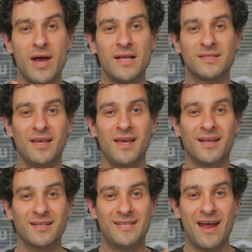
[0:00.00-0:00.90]
what you guys
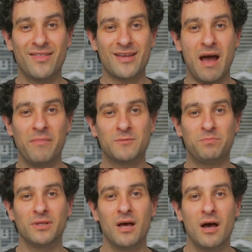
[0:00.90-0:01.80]
think down in the comments
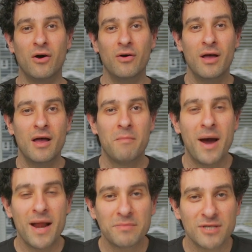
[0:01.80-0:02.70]
below.
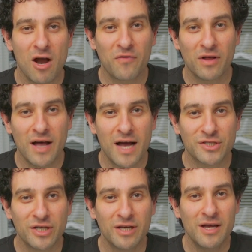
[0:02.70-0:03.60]
My name's Erfon
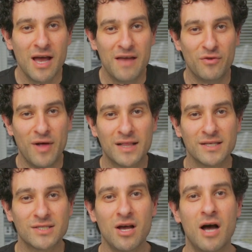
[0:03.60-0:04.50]
Elijah. If you
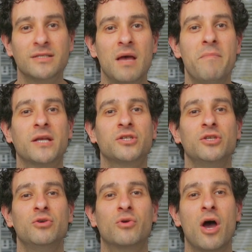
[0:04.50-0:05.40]
like this content, make
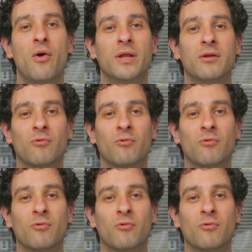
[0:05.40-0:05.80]
sure you go